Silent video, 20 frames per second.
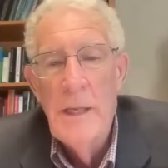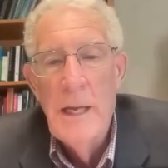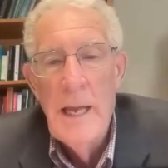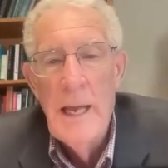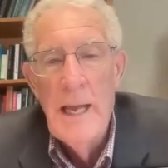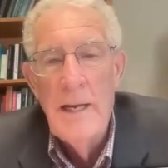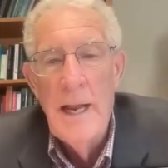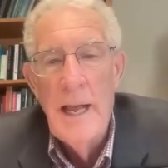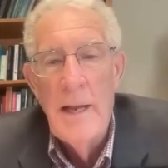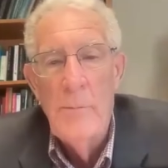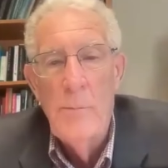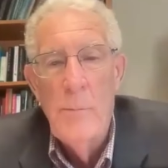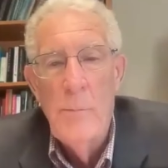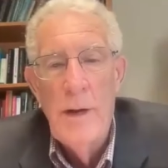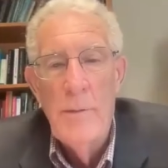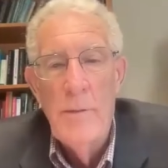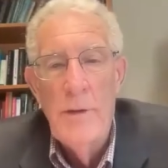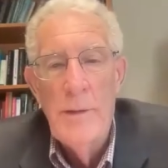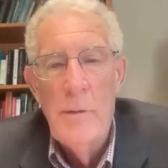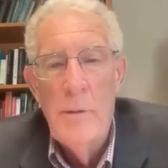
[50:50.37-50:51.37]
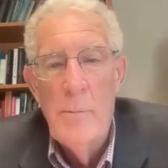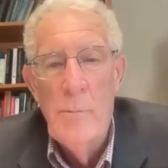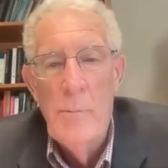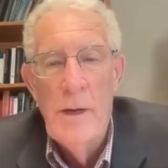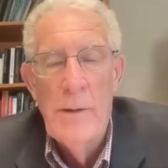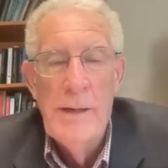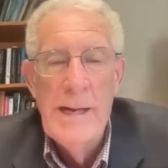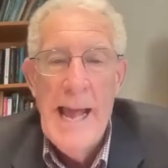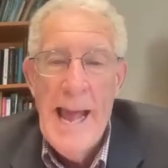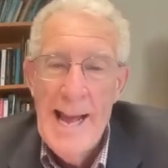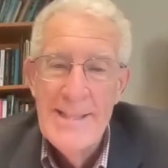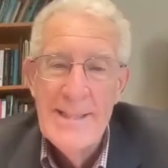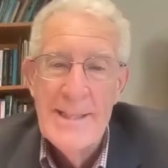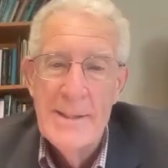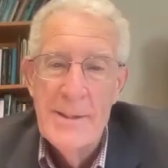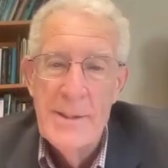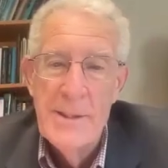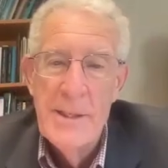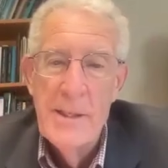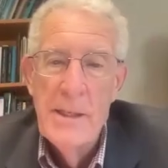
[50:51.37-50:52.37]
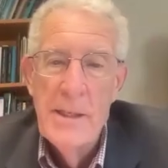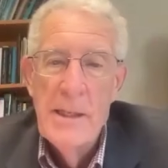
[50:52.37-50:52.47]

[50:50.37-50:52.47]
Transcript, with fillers: and where it hasn't.